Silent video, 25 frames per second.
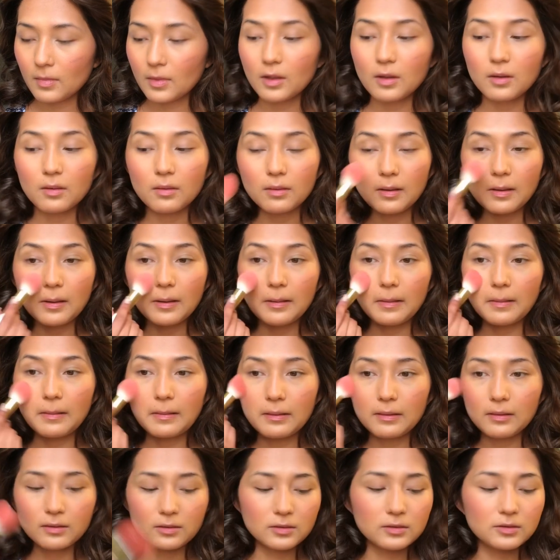
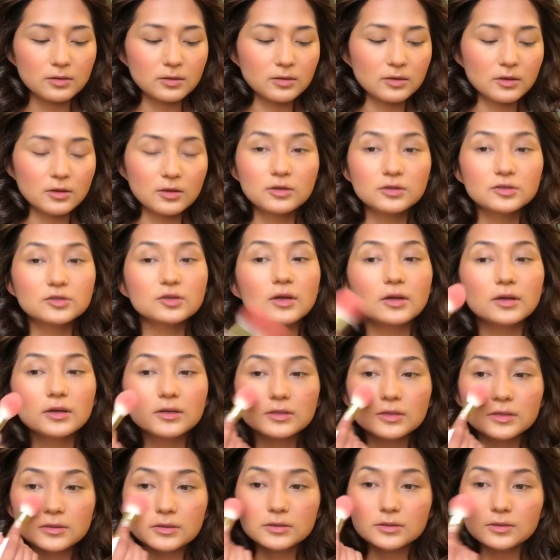okay, so I guess
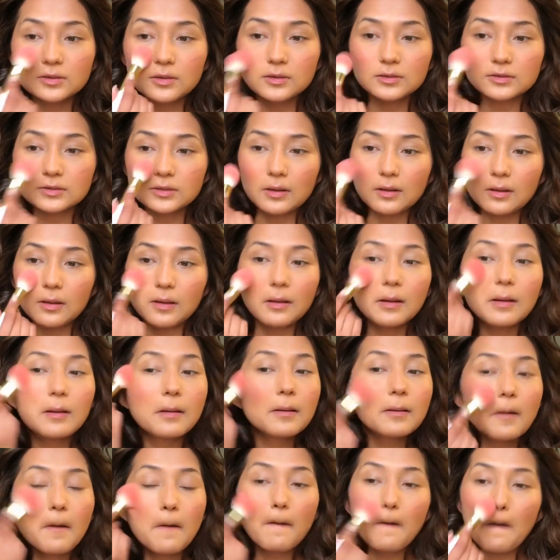it just goes along
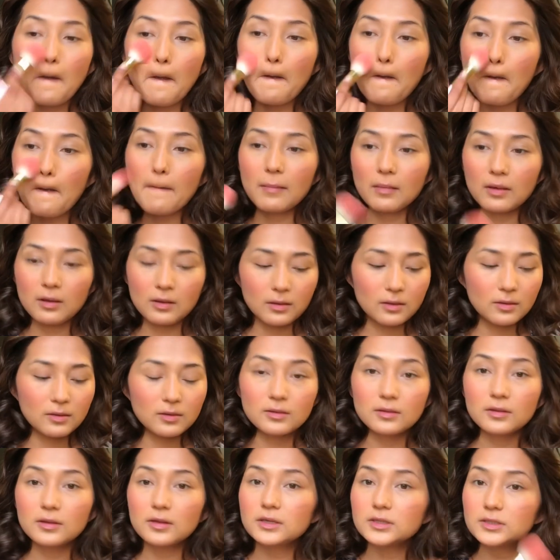
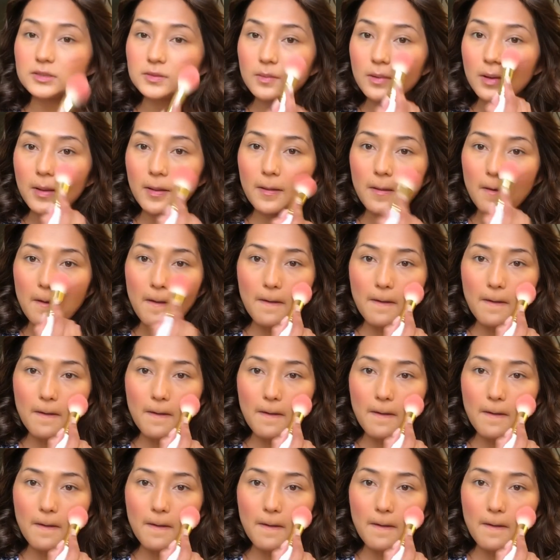this way,